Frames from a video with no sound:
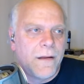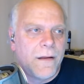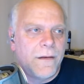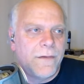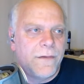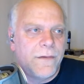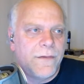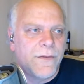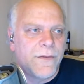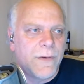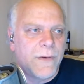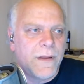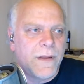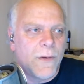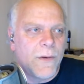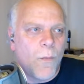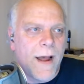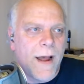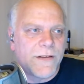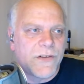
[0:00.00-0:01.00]
doing the
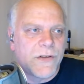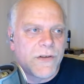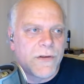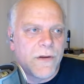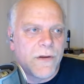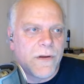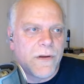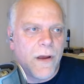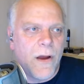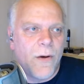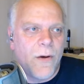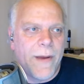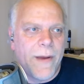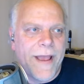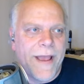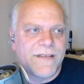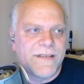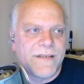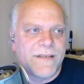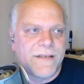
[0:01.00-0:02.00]
Watch
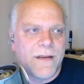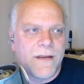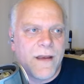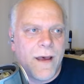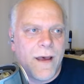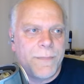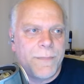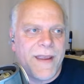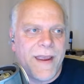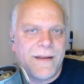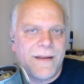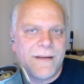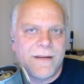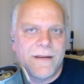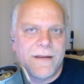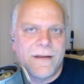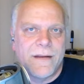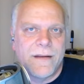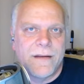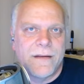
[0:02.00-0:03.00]
OS
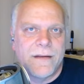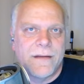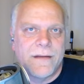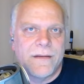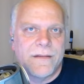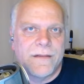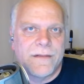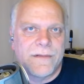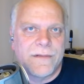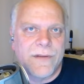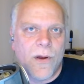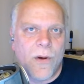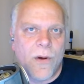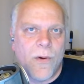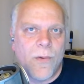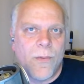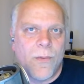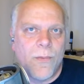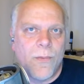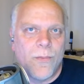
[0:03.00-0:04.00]
update
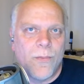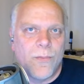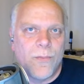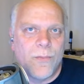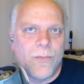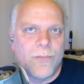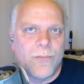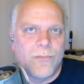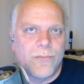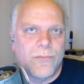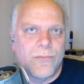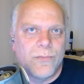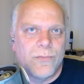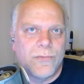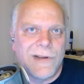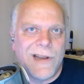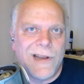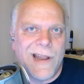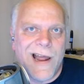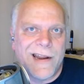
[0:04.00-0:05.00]
so
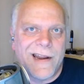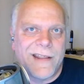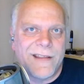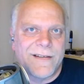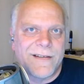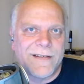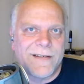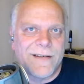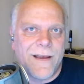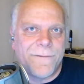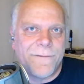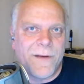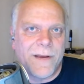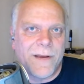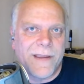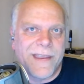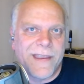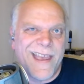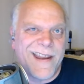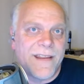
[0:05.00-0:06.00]
a lot of this
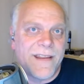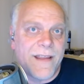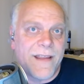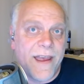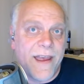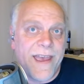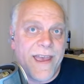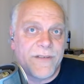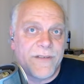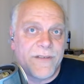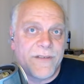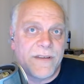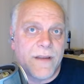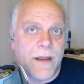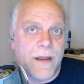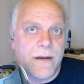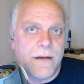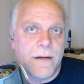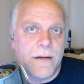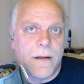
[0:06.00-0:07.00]
stuff again I
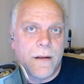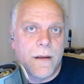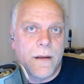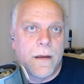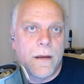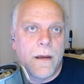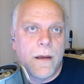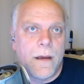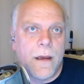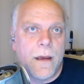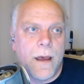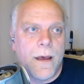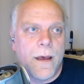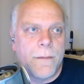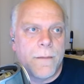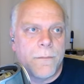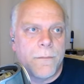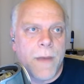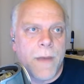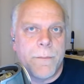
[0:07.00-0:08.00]
haven't done.
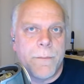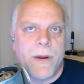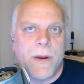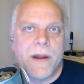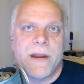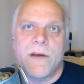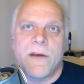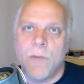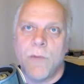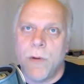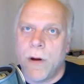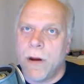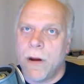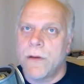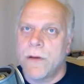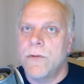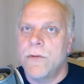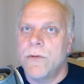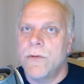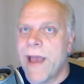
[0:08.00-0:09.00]
Um, my buddy at
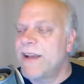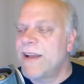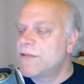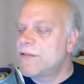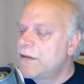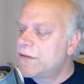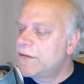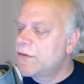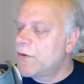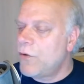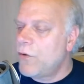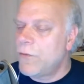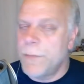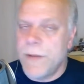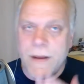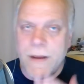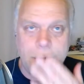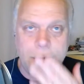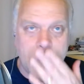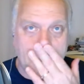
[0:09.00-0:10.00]
work who actually
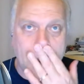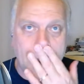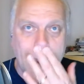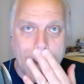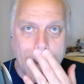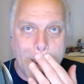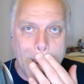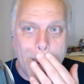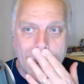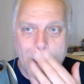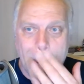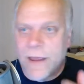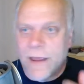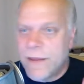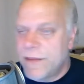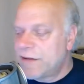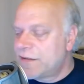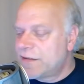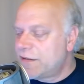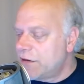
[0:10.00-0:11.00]
sold me
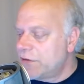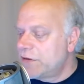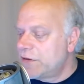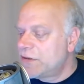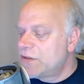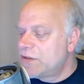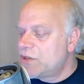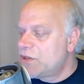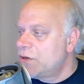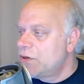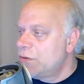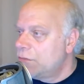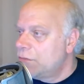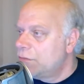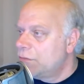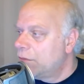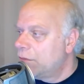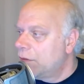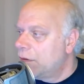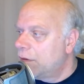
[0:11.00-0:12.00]
the series
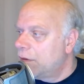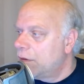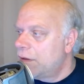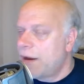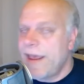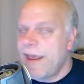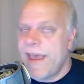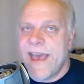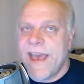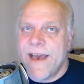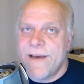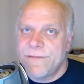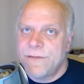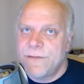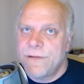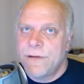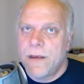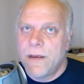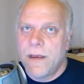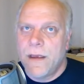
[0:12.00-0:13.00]
two that I
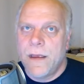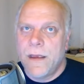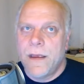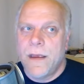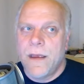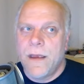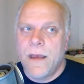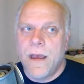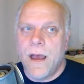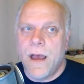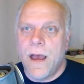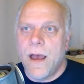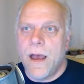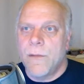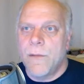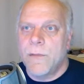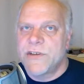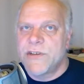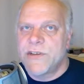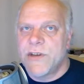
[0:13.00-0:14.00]
have
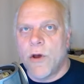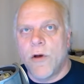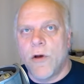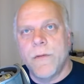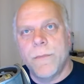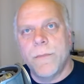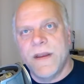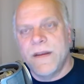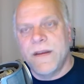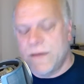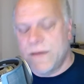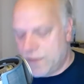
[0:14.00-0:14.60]
uh, was showing